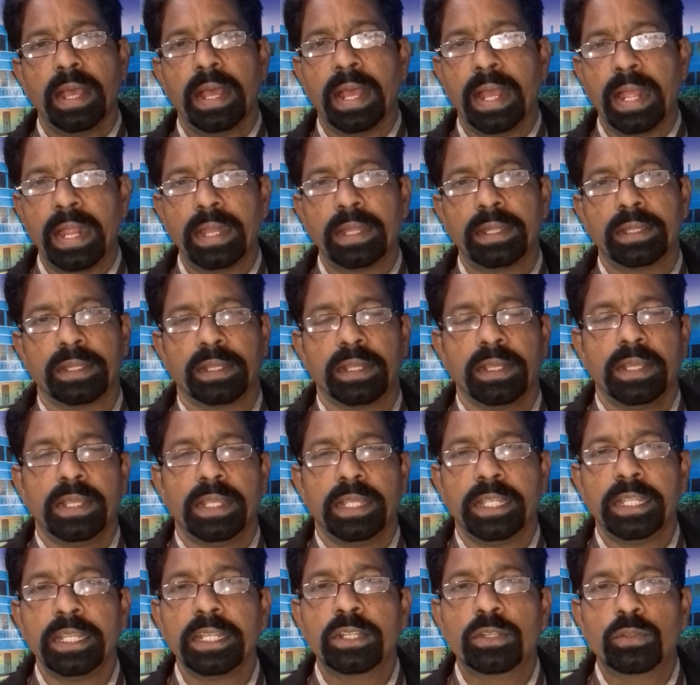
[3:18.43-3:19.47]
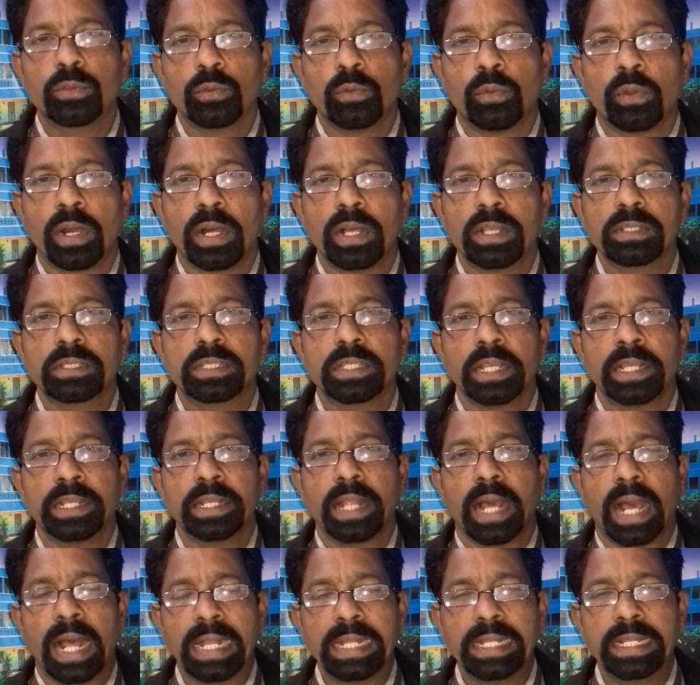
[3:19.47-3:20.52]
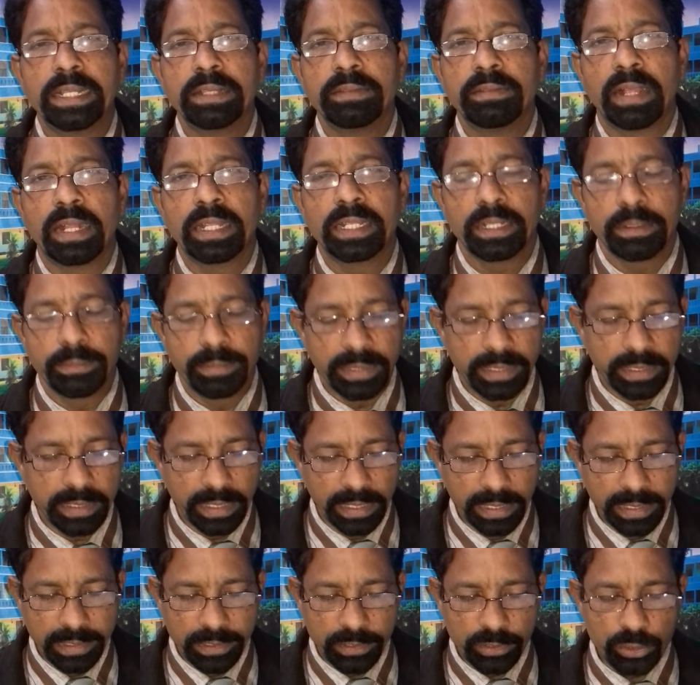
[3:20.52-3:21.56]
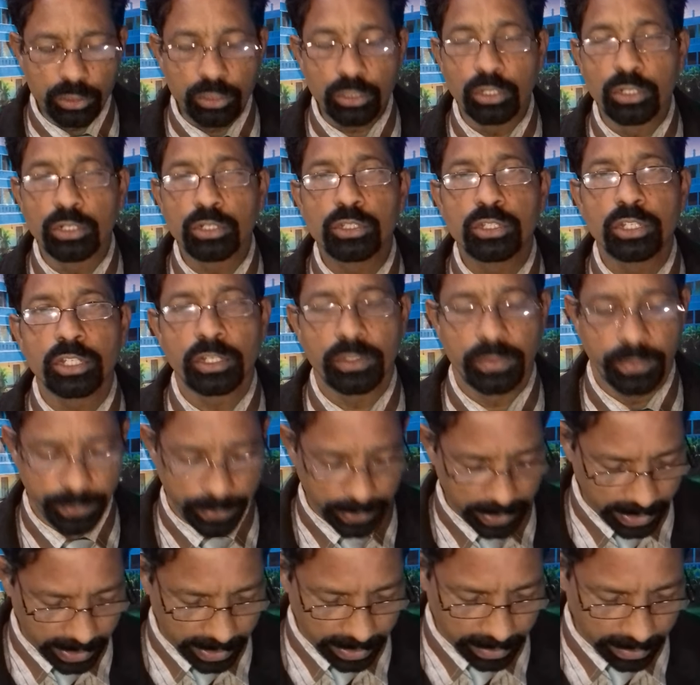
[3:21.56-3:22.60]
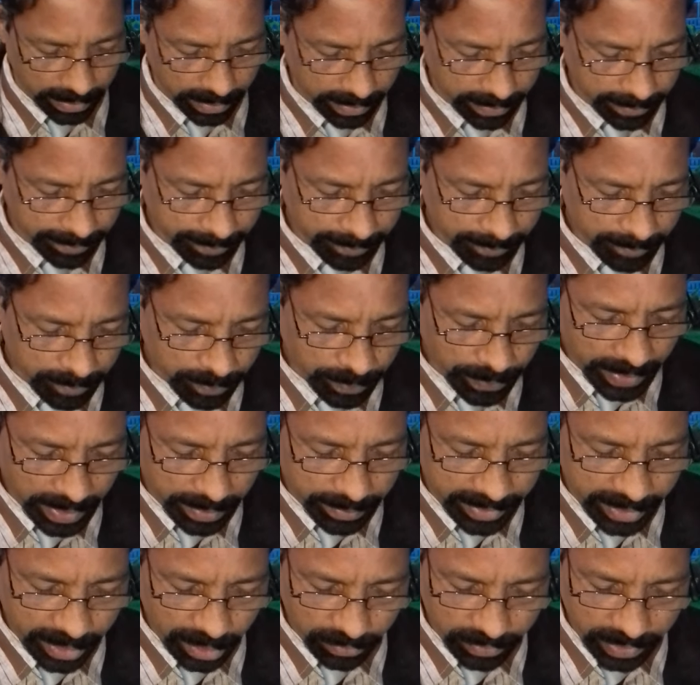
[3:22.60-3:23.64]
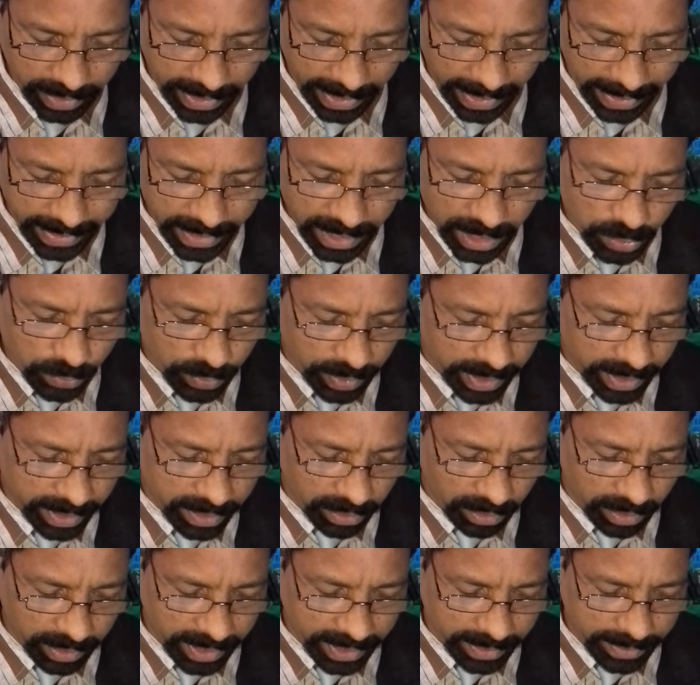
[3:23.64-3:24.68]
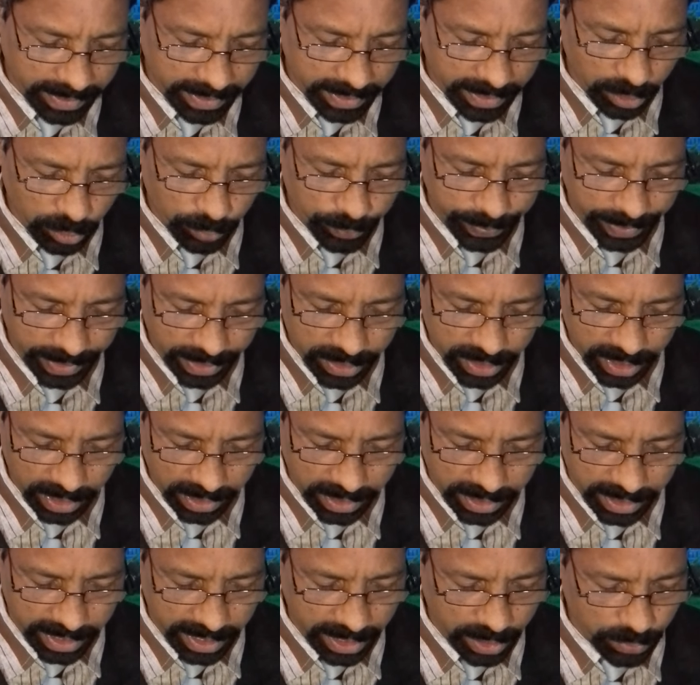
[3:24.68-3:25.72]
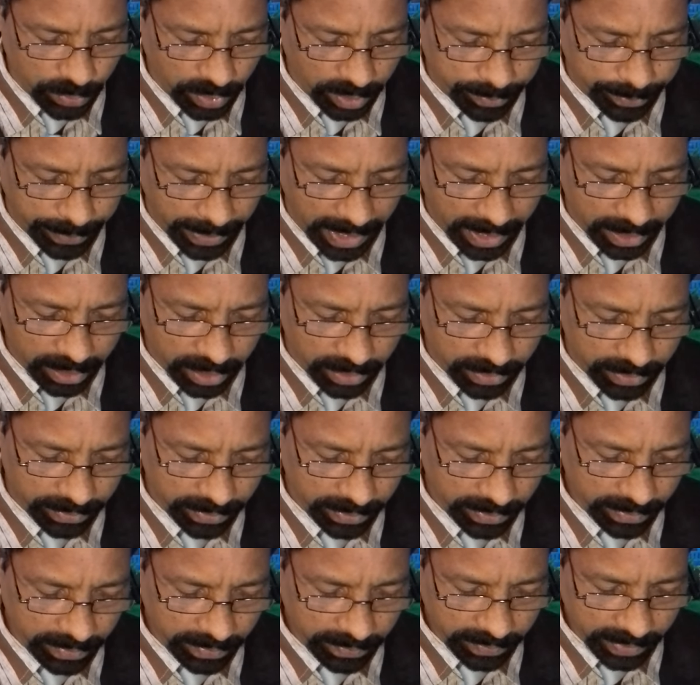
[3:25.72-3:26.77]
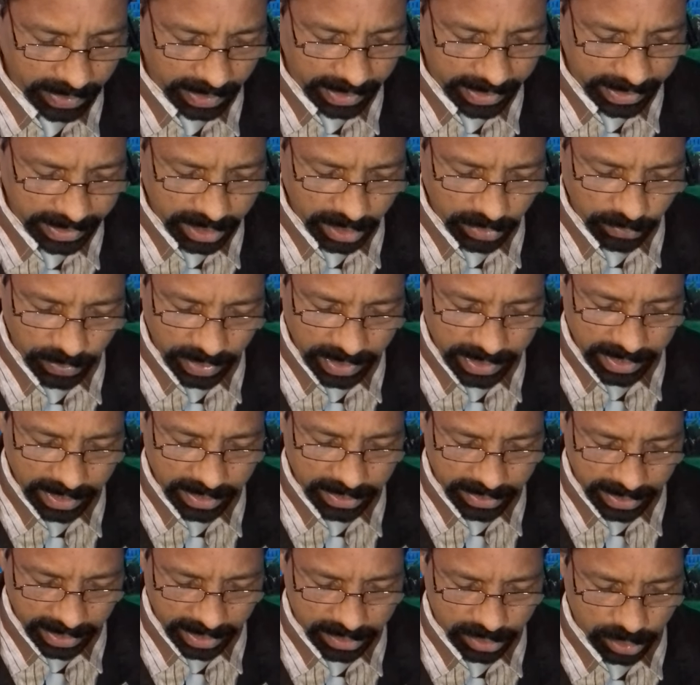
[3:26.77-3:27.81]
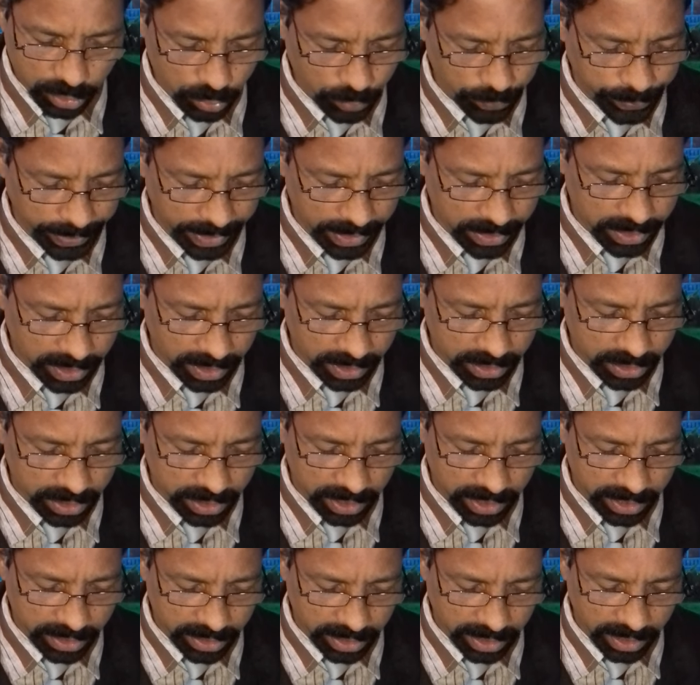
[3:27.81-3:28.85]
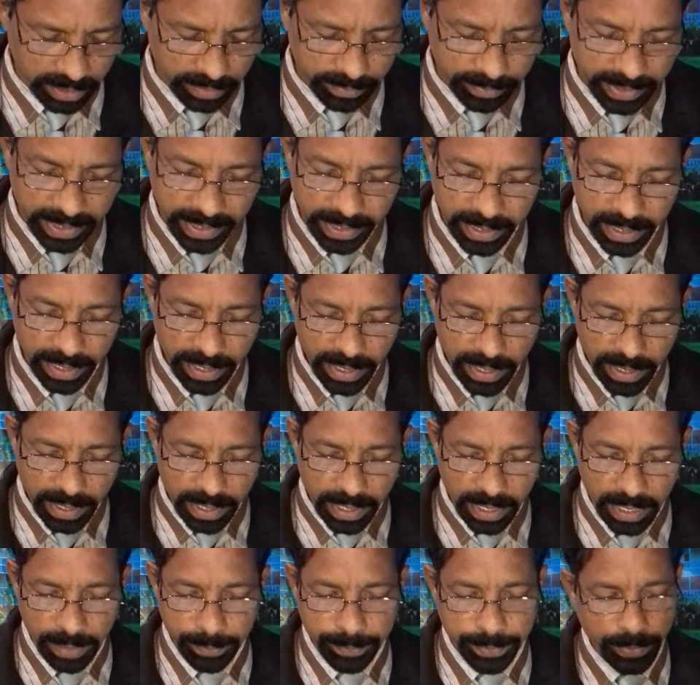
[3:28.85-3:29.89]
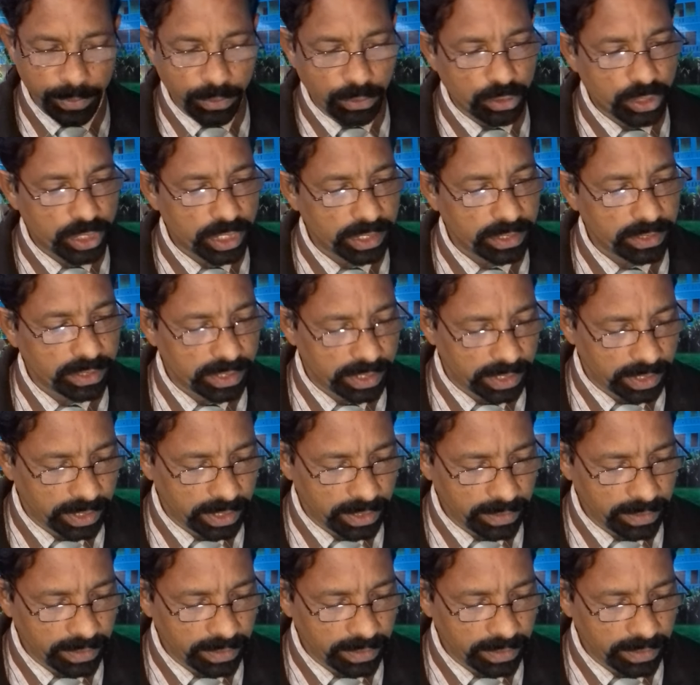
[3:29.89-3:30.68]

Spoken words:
and it was an undividable source of power. Many of their ideas were recorded in the Upanishads. These were part of the later Vedic texts. Upanishads literally mean approaching